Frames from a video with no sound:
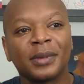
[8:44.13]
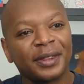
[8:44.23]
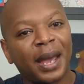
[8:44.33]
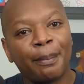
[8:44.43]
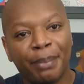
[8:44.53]

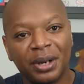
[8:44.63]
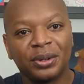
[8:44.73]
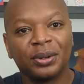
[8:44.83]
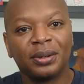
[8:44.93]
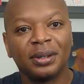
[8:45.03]
that
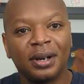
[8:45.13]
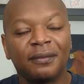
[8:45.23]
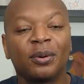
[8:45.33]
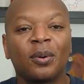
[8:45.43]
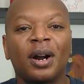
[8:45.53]
bundle
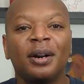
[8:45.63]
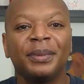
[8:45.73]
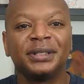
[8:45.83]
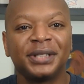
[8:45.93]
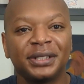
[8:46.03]
of
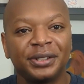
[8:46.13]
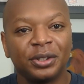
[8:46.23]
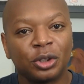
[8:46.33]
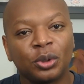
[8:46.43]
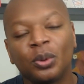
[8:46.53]
requirements that's
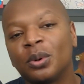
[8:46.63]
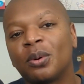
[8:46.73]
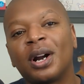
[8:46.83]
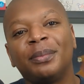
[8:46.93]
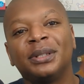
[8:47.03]
the true
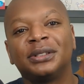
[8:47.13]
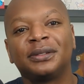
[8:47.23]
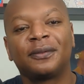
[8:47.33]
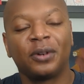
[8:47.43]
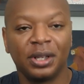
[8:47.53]
requirements
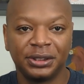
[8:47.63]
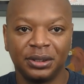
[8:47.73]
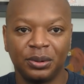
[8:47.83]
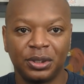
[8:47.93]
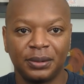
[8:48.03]
for the
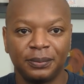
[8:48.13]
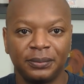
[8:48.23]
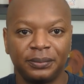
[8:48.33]
solution.